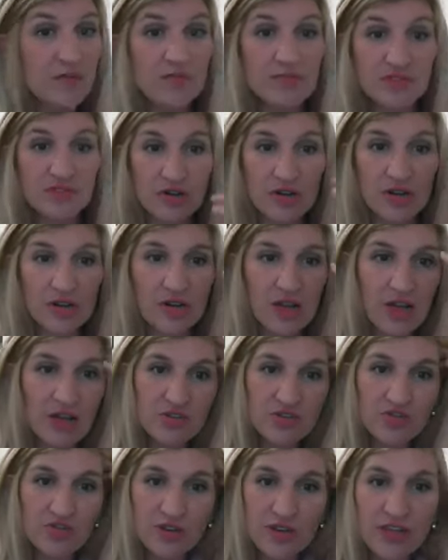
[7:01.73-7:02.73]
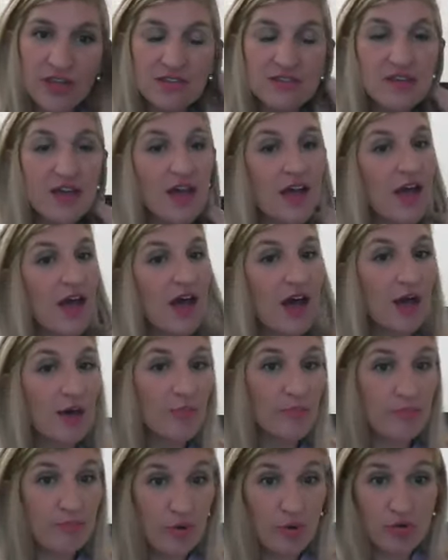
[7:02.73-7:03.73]
from certain countries,
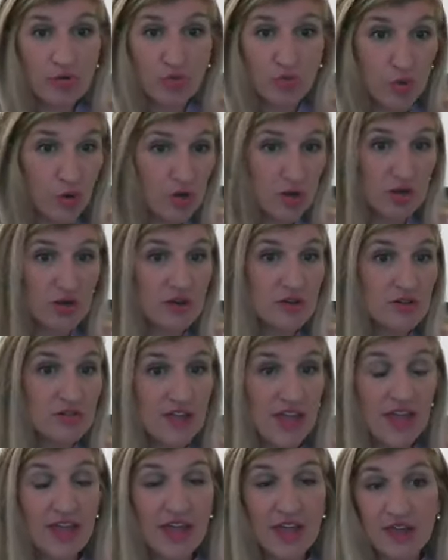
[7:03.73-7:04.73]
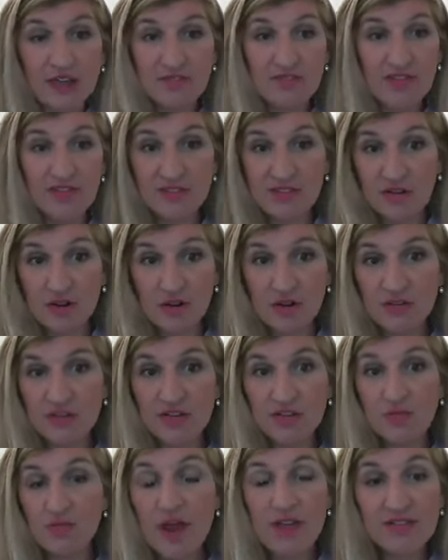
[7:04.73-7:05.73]
both workers and visitors
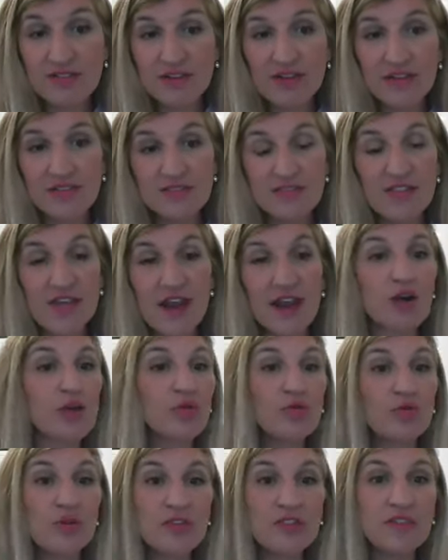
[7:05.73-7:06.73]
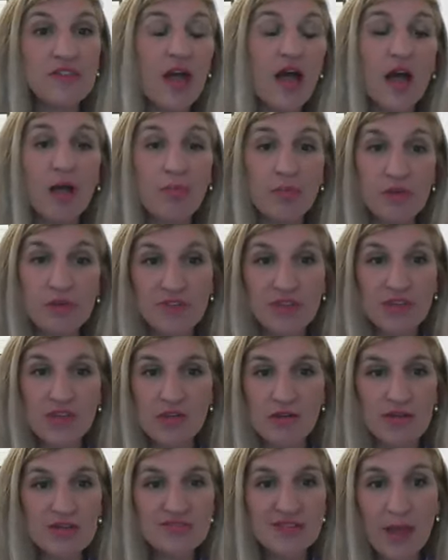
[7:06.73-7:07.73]
and residents there who need the help of the
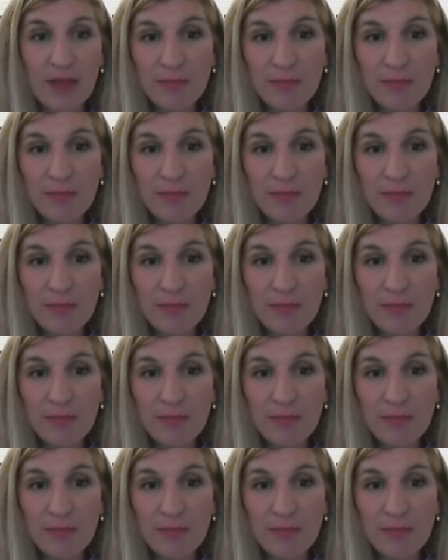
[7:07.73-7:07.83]
U.S.